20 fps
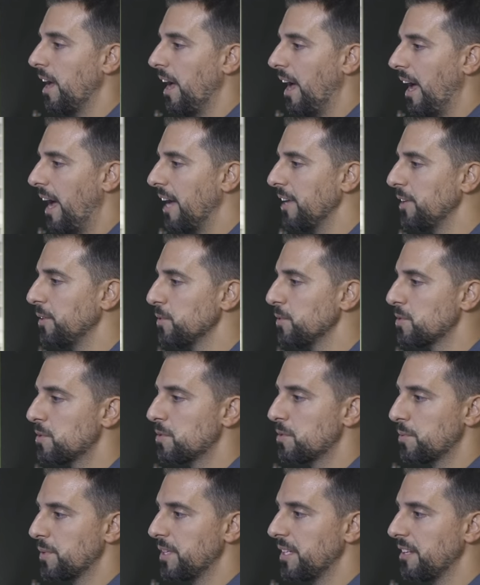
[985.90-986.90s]
I use
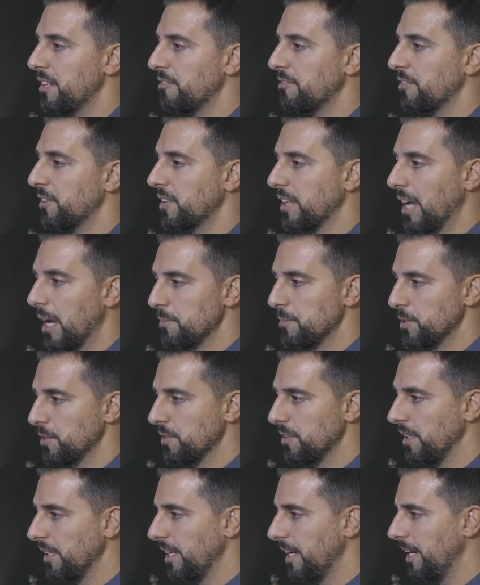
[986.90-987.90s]
three different types of
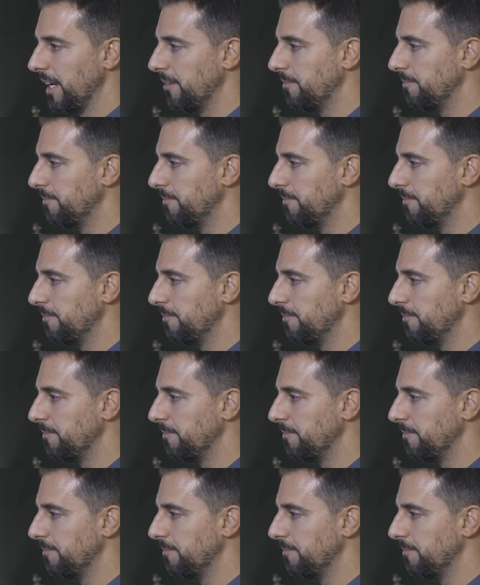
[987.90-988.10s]
delay.